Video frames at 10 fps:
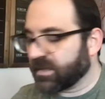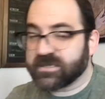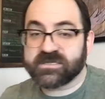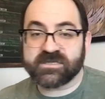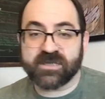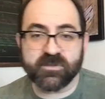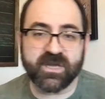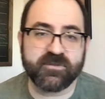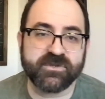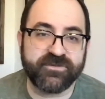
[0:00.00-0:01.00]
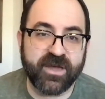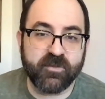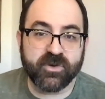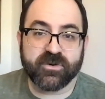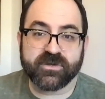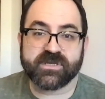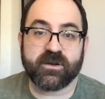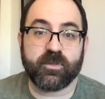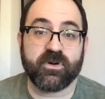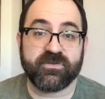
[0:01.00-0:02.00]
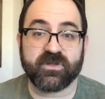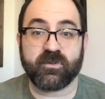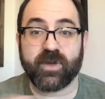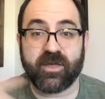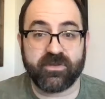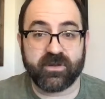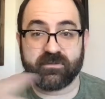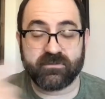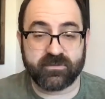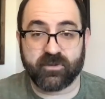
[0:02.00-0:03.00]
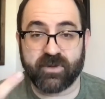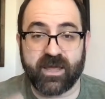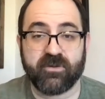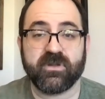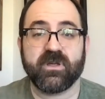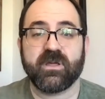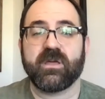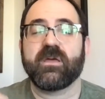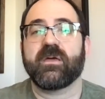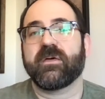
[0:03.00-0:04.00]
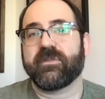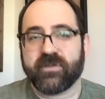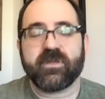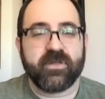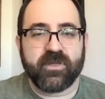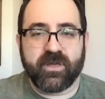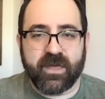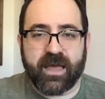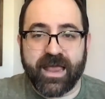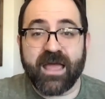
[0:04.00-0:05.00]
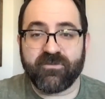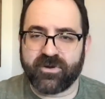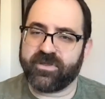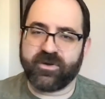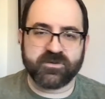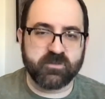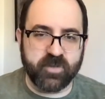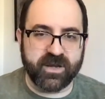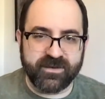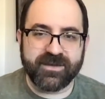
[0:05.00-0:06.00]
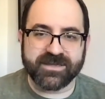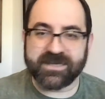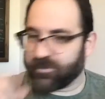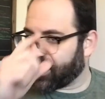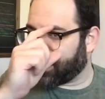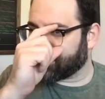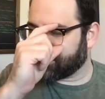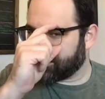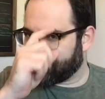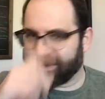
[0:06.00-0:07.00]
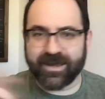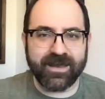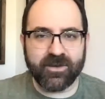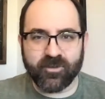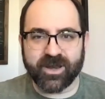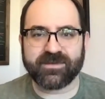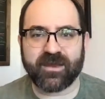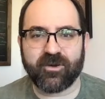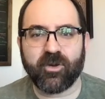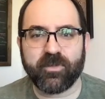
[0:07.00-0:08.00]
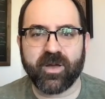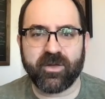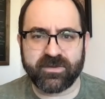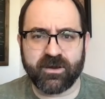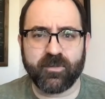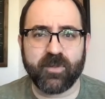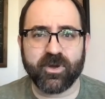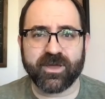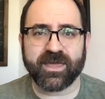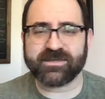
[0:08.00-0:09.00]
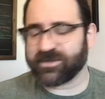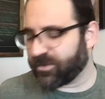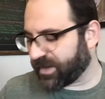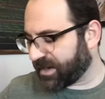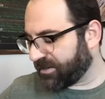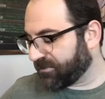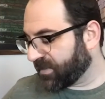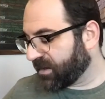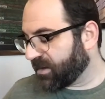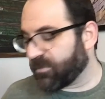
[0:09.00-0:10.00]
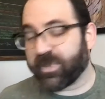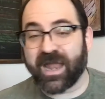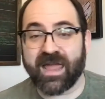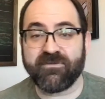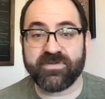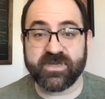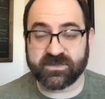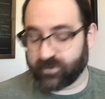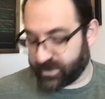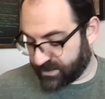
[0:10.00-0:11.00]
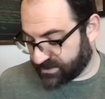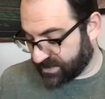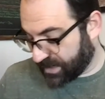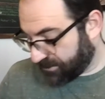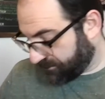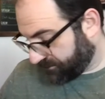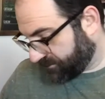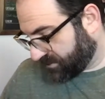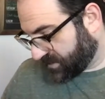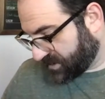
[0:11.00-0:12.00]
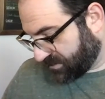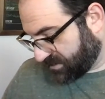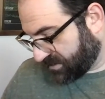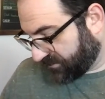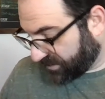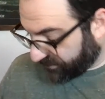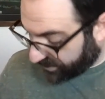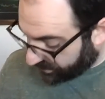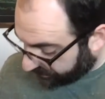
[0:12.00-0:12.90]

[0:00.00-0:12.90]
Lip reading: Sometimes you'll find menorahs that are perfectly round. I have one of those, but it's in a box, and I didn't want to tear up my bookcase to go get it, but I have this one instead. So let's see if I can find the